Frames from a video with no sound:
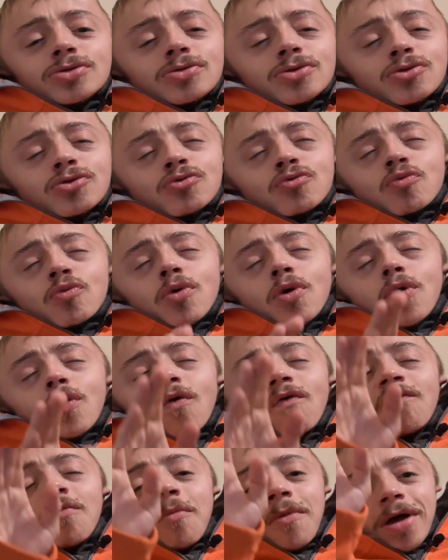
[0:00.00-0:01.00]

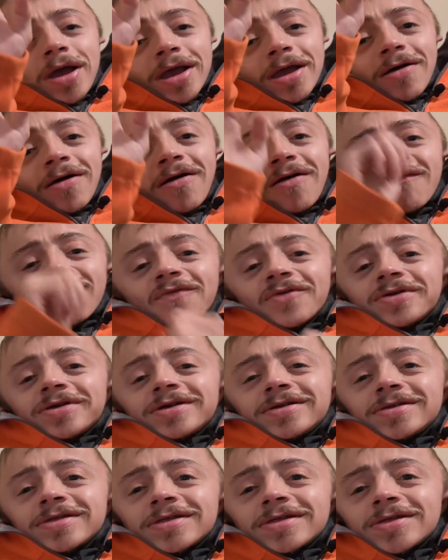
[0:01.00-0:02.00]
drove my
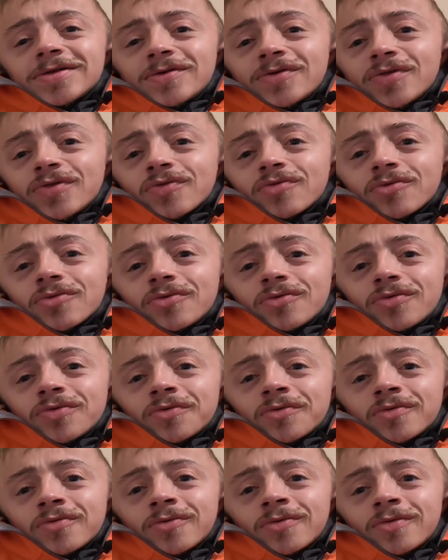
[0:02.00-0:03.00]
confidence through
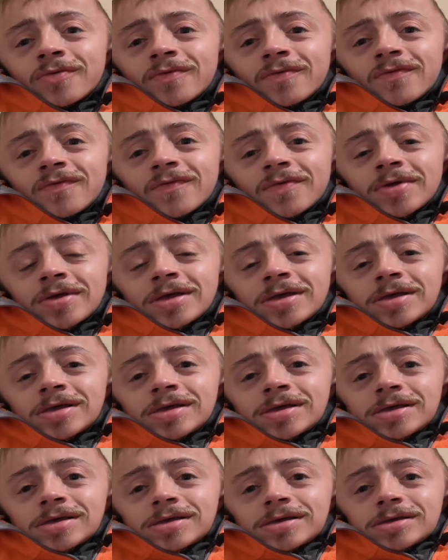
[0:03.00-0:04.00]
the roof.
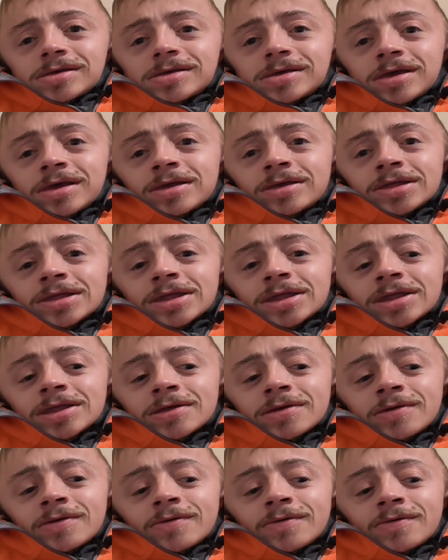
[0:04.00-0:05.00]
And
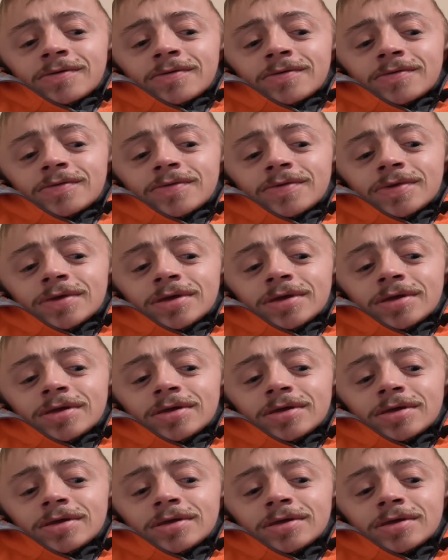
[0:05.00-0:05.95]
so the